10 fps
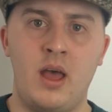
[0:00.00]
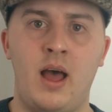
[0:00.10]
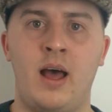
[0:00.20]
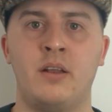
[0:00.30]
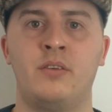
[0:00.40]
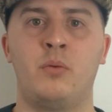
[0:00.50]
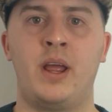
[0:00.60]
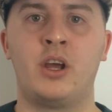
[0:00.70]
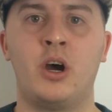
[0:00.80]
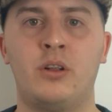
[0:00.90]
And
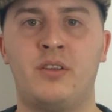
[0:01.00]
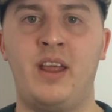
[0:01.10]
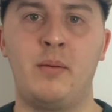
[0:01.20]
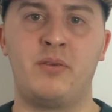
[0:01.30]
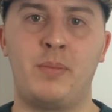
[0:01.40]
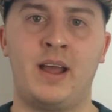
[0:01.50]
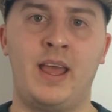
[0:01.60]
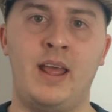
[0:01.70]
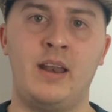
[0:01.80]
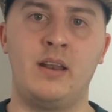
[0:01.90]
when gold dipped back
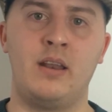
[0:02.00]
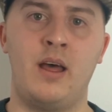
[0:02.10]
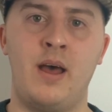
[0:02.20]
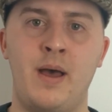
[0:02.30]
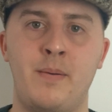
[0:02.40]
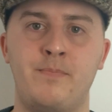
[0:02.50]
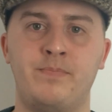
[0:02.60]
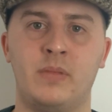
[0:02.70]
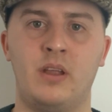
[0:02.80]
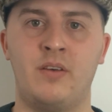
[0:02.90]
in
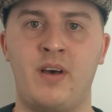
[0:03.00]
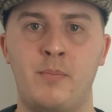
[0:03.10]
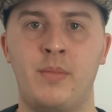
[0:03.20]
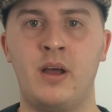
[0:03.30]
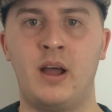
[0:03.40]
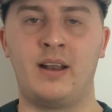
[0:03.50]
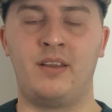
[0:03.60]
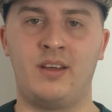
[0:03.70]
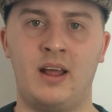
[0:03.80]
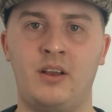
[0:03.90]
November, I
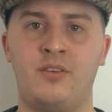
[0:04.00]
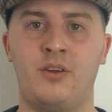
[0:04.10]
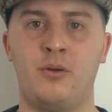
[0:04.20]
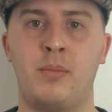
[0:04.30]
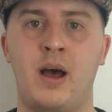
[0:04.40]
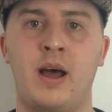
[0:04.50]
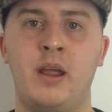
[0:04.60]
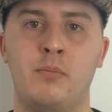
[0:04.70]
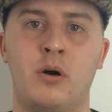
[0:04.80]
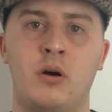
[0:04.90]
decided to
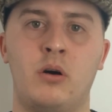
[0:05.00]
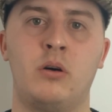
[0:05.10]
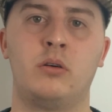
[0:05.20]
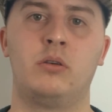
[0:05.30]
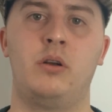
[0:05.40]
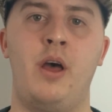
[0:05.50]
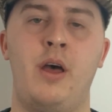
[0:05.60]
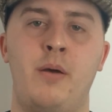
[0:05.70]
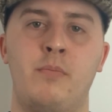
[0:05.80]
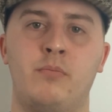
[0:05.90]
buy more
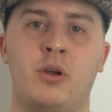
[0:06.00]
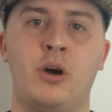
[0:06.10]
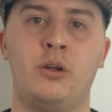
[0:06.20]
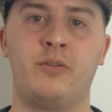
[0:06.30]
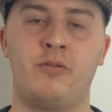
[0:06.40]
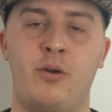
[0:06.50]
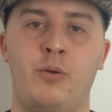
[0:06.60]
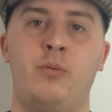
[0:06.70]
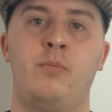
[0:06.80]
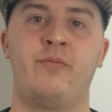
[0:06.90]
gold
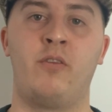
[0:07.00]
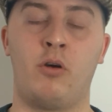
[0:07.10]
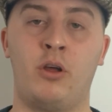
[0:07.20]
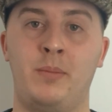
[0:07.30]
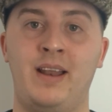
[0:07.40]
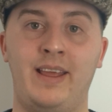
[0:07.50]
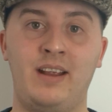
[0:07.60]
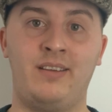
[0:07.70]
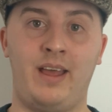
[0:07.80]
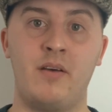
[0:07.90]
through the Royal Mint
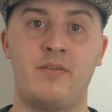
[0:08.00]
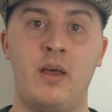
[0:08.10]
ETF.